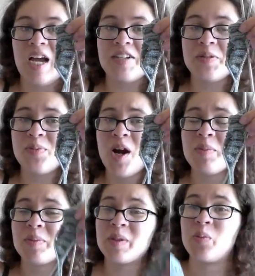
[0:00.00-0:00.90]
I should
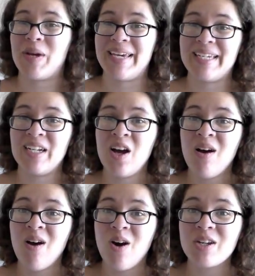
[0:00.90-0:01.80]
probably weigh it.
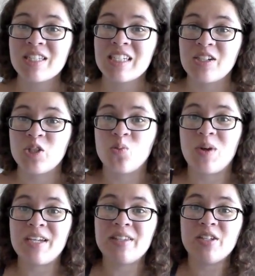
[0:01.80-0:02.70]
Honestly, I should
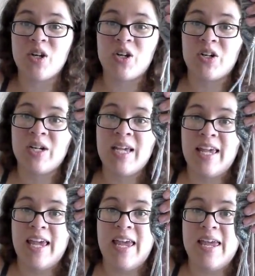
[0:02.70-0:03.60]
weigh the yarn
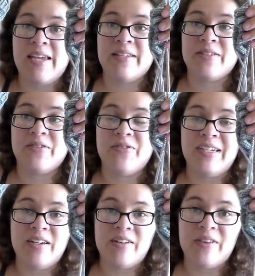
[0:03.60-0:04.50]
and
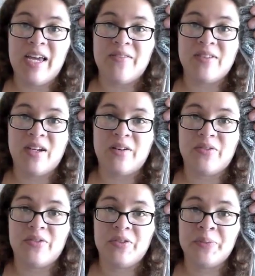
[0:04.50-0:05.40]
find out if I have
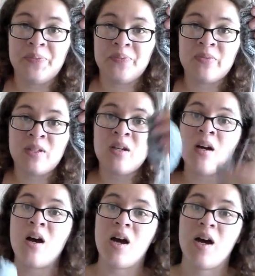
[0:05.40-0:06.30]
enough.
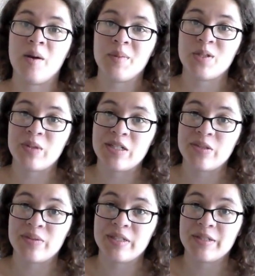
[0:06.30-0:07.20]
That's what I
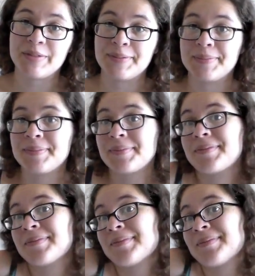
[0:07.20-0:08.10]
should really do.
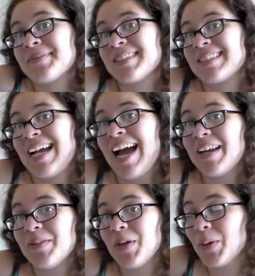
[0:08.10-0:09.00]
I
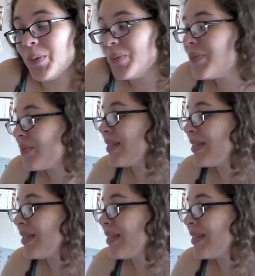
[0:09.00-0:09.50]
don't know.